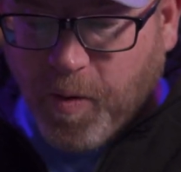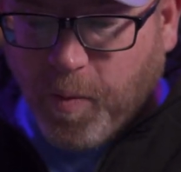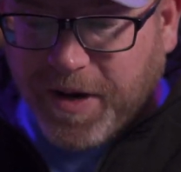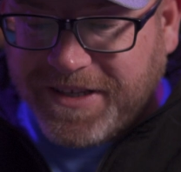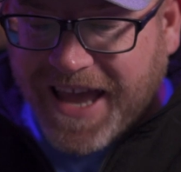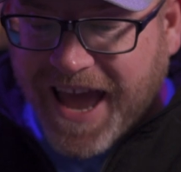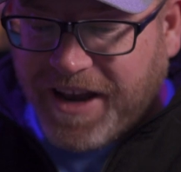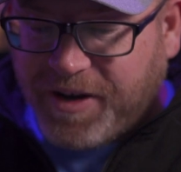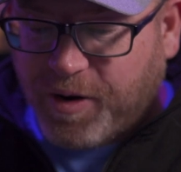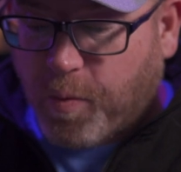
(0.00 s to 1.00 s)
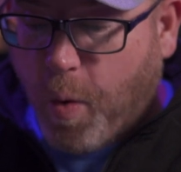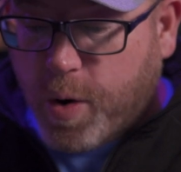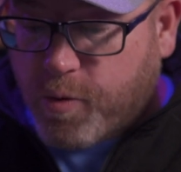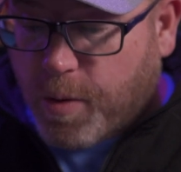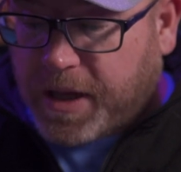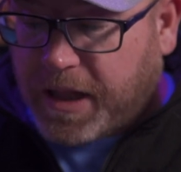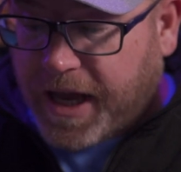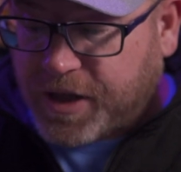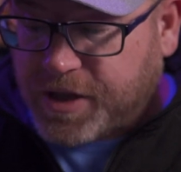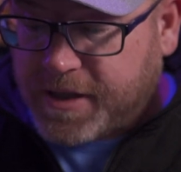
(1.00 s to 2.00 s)
wanted to add to your wardrobe
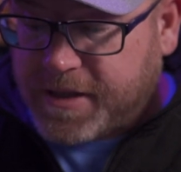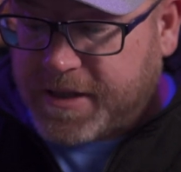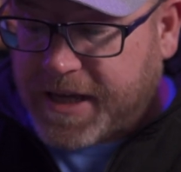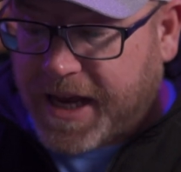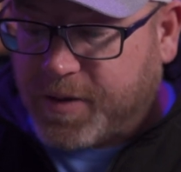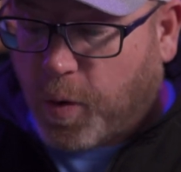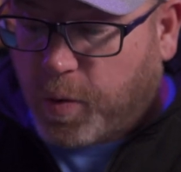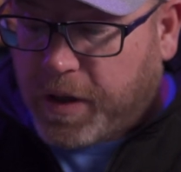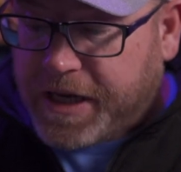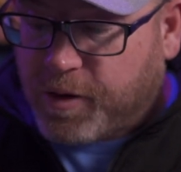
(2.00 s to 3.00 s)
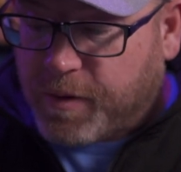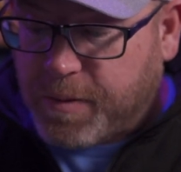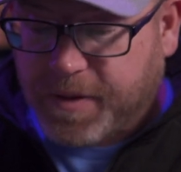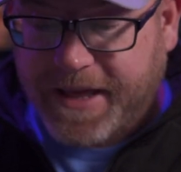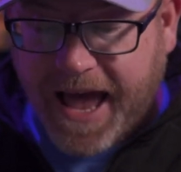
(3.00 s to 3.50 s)
collection since I totally agree with